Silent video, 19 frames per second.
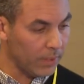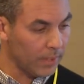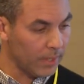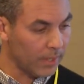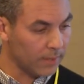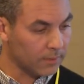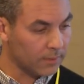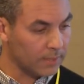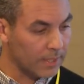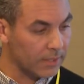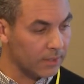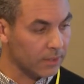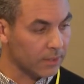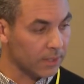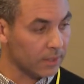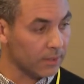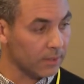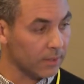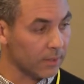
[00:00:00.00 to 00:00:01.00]
at
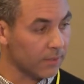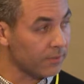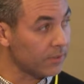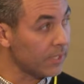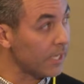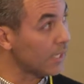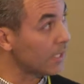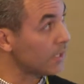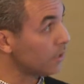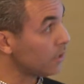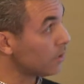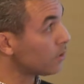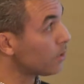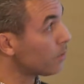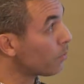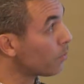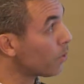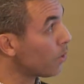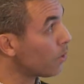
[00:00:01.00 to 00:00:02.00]
Sentient have taken this
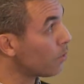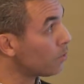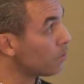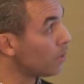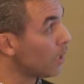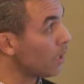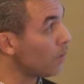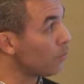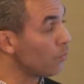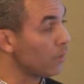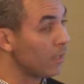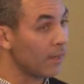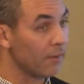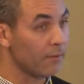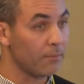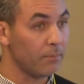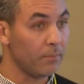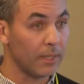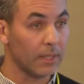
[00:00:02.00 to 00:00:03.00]
approach, and we
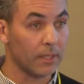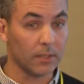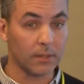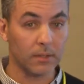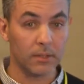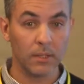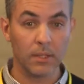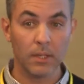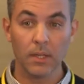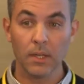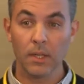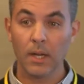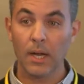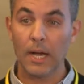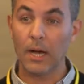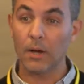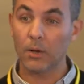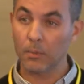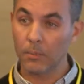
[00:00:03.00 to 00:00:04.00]
have built
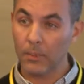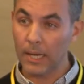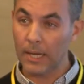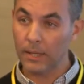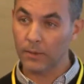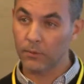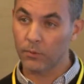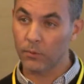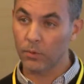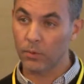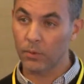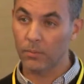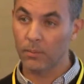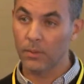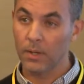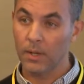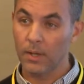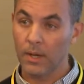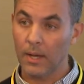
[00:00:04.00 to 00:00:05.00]
our platform
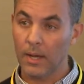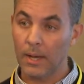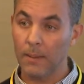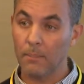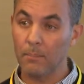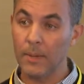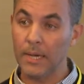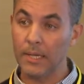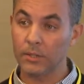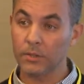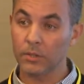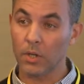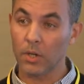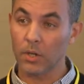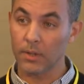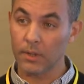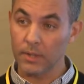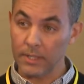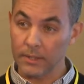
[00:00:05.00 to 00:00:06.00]
based
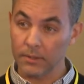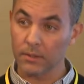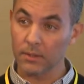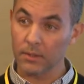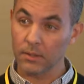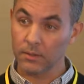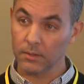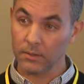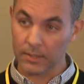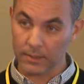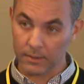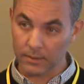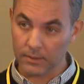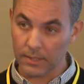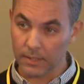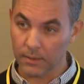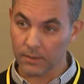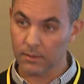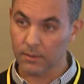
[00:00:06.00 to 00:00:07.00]
on this
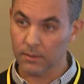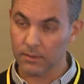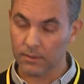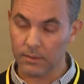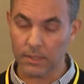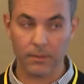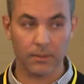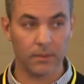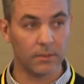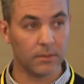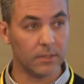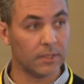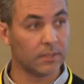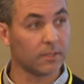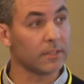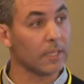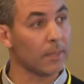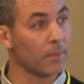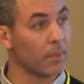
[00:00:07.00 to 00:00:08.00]

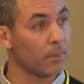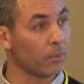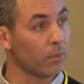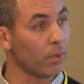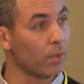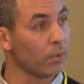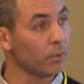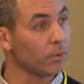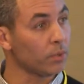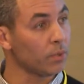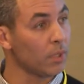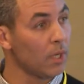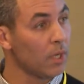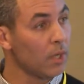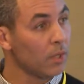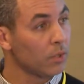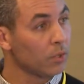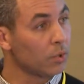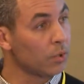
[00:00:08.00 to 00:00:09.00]
six-step approach
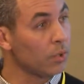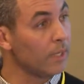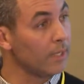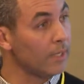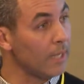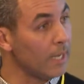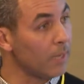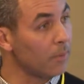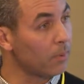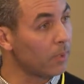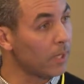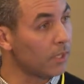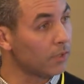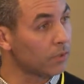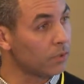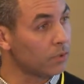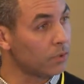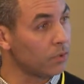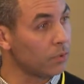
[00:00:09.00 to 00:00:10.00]
to enable
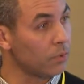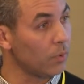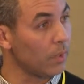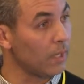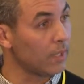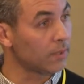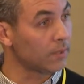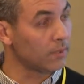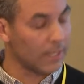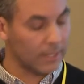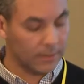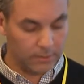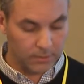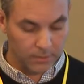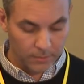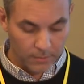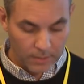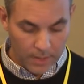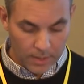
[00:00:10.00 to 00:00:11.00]
us to
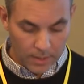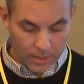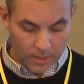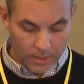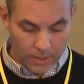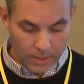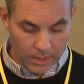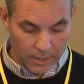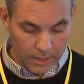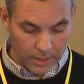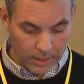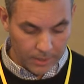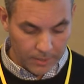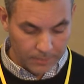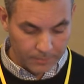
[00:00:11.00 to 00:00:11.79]
assess the